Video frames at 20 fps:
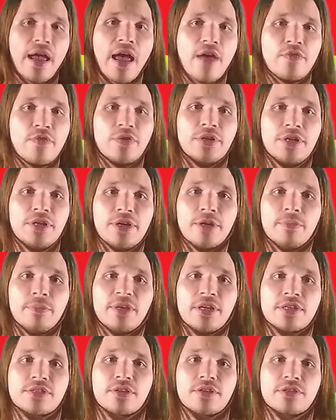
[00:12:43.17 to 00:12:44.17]
every year
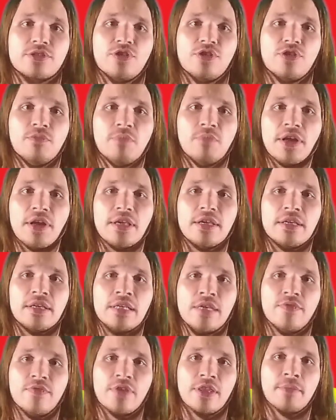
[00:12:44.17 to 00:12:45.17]
because there's no money in
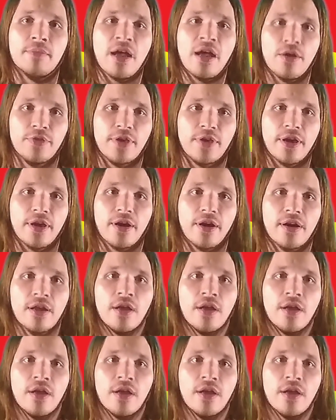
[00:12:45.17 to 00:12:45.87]
giving them health care.